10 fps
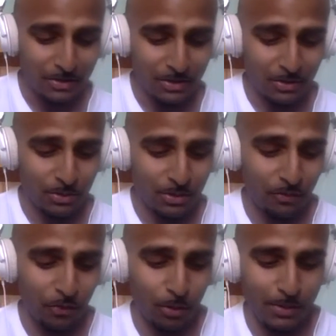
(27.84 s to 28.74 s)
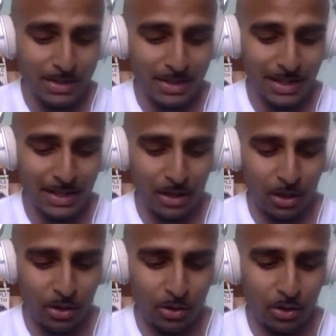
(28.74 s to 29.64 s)
You're the former
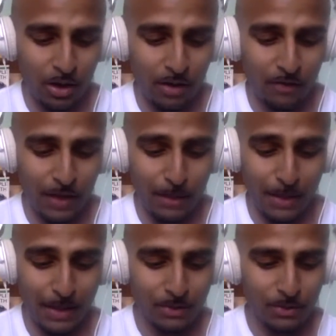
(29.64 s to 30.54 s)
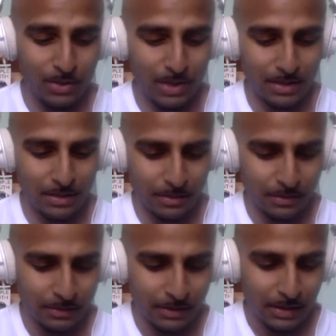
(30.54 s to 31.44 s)
CEO of a medical center,
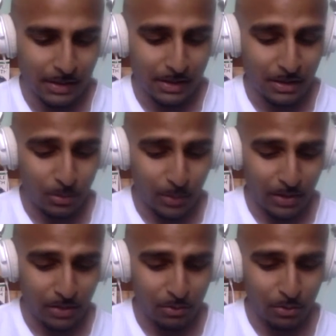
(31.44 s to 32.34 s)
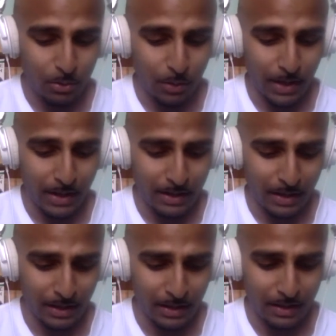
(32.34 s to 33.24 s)
and you went through
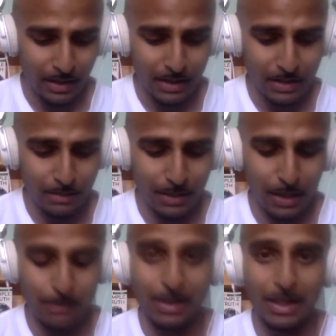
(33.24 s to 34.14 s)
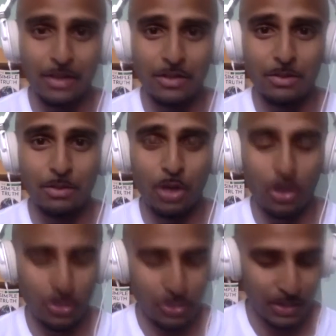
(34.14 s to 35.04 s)
awakening to become a leadership
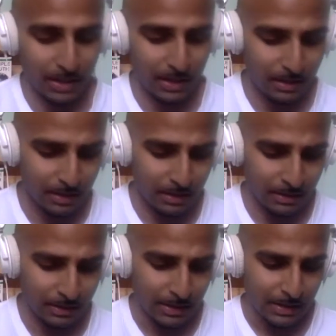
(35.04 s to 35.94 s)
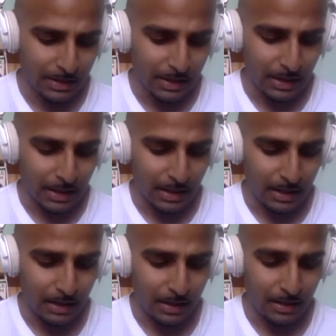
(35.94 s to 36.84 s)
coach and healer.
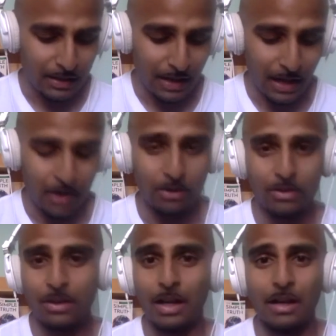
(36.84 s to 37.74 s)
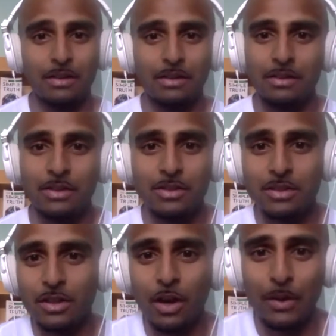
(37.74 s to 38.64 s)
Now you're
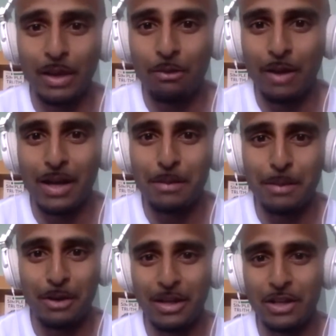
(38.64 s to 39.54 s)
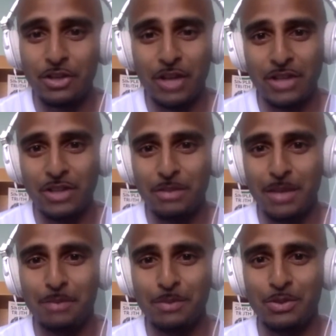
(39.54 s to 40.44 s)
just going around America changing
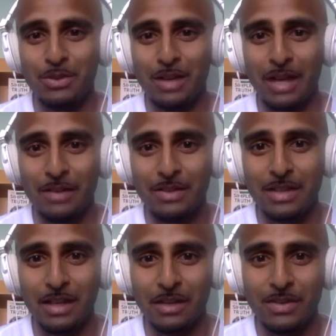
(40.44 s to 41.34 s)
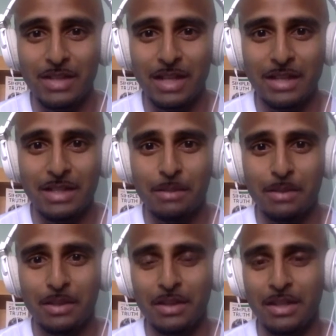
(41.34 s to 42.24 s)
people's lives, and I've seen some of
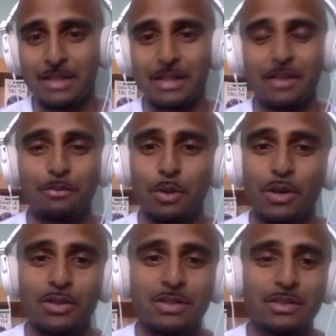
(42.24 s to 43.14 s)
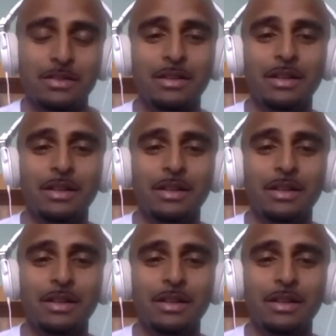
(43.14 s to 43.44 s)
the things that you've posted.